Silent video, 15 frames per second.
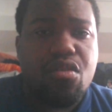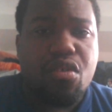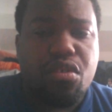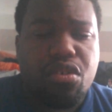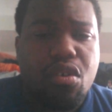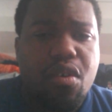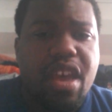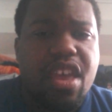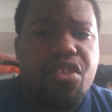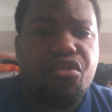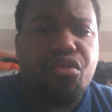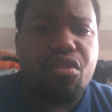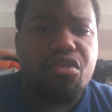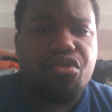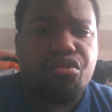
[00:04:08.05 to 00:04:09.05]
you were so
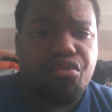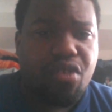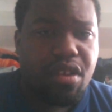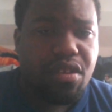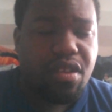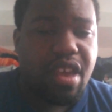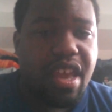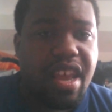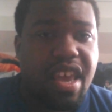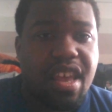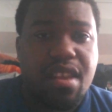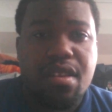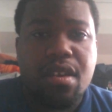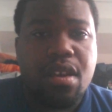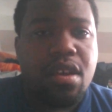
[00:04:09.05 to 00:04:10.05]
interested
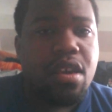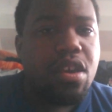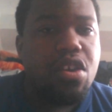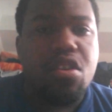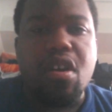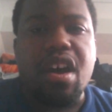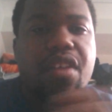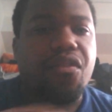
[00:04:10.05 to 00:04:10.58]
in, you know.